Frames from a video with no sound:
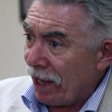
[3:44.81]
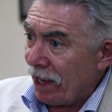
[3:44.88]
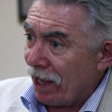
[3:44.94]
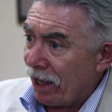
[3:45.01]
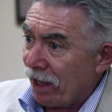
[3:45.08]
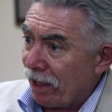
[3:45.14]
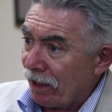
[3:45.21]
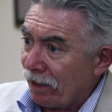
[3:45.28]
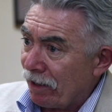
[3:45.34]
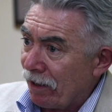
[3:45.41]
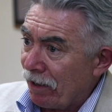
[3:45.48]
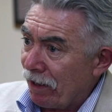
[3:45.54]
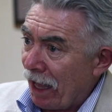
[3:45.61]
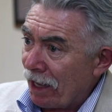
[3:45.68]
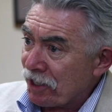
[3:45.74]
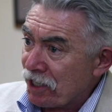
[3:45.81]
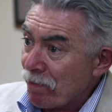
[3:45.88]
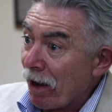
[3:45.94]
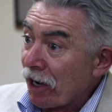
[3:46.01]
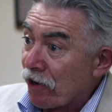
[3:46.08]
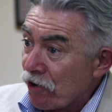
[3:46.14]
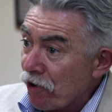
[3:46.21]

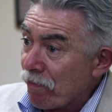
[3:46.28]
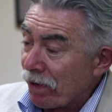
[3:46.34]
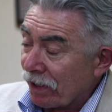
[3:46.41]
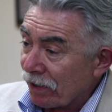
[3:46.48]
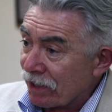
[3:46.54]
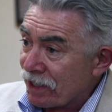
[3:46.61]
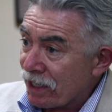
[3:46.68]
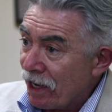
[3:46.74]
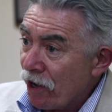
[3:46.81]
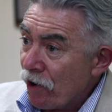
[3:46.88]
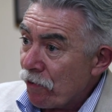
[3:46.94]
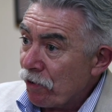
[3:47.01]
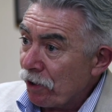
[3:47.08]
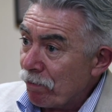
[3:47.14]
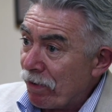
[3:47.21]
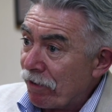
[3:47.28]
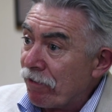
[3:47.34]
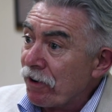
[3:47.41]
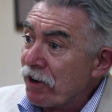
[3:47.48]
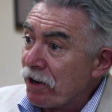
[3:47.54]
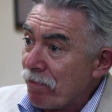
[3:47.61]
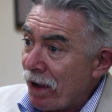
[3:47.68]
antimicrobials will be
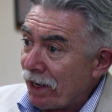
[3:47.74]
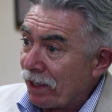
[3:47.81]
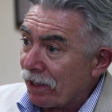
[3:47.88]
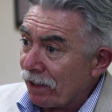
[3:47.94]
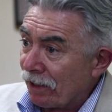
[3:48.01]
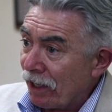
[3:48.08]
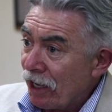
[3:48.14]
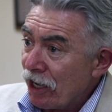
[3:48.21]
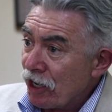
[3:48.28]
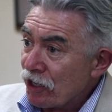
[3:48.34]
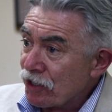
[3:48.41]
fundamental